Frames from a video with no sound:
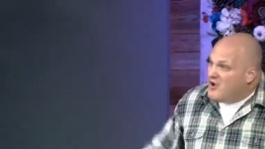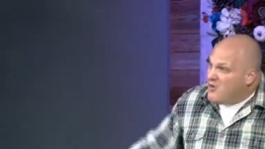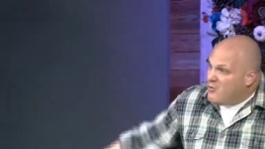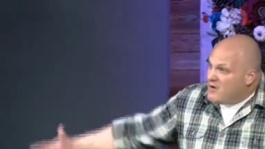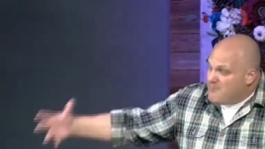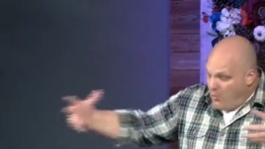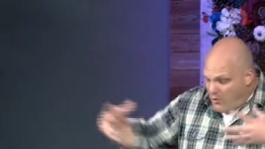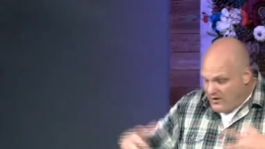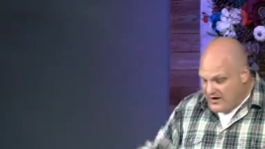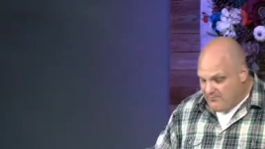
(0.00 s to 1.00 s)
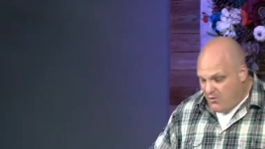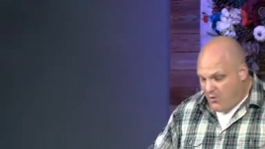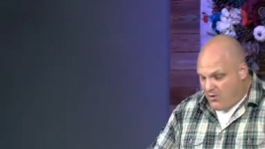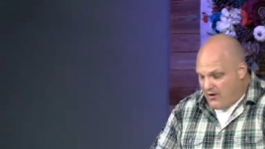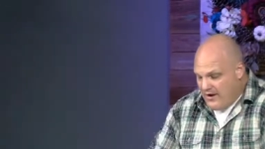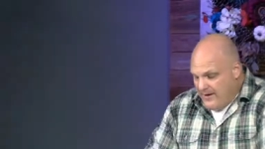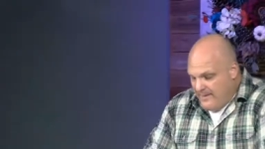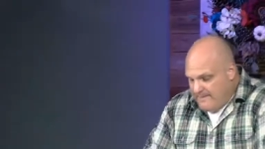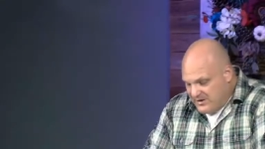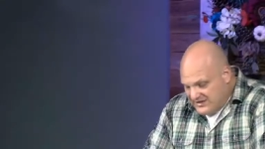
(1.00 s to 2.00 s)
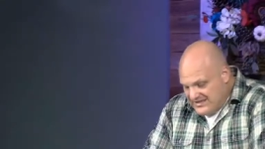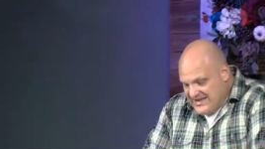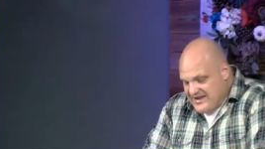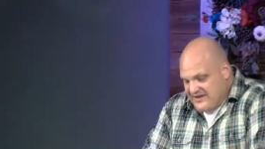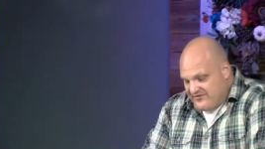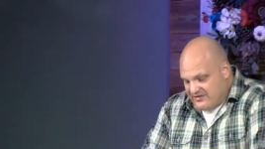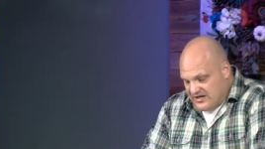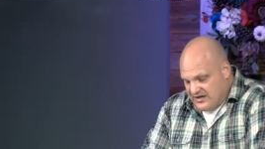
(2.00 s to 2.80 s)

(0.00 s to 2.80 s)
when more and more believed.